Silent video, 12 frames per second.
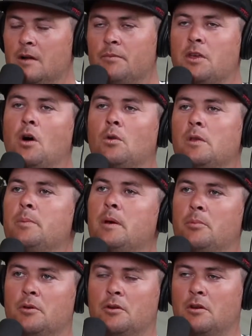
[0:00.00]
The only
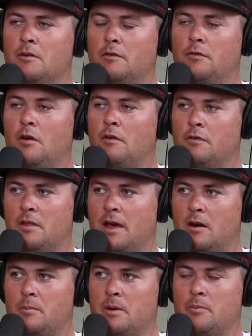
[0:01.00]
people that are going to fall for that
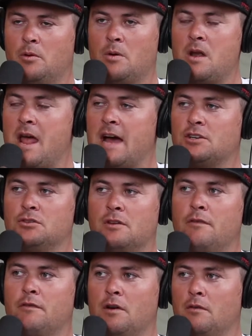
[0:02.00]
are people who are
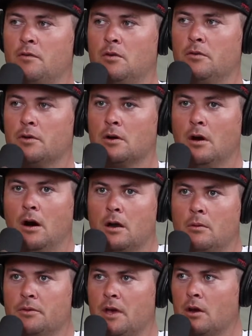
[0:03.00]
naturally fearful. They're, I
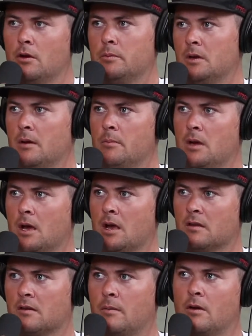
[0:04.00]
don't want that group to get me. I
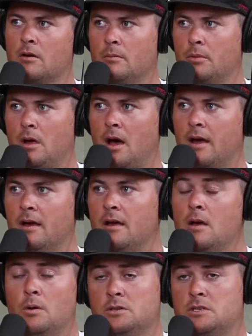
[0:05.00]
guess I better comply. Right.
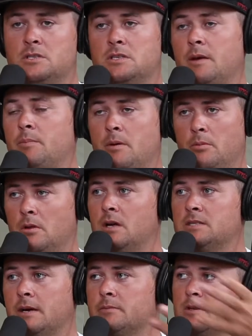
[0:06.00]
Which is the same people. A lot
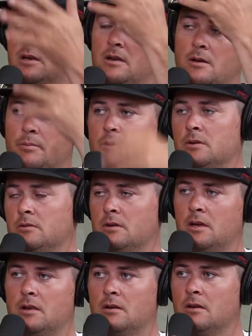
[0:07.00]
of times that ended up
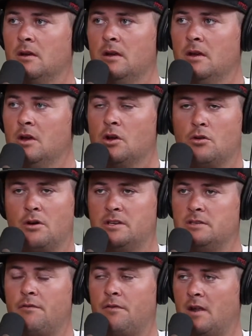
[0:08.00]
in
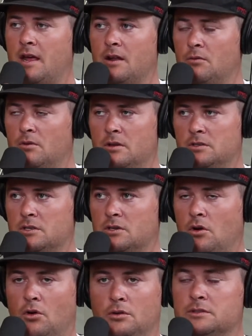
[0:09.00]
crazy fanatic religious
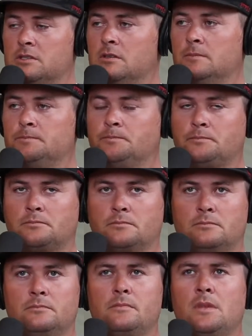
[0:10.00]
cults.
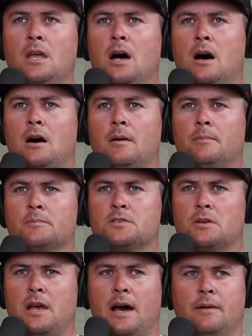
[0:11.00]
Mm-hmm.
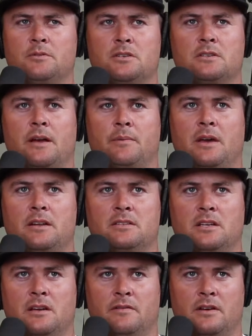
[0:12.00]
So yeah, I'm kind of
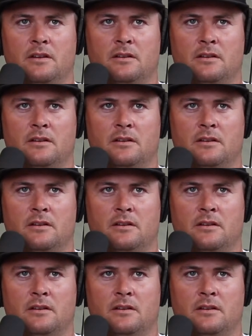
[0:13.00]
sick of it.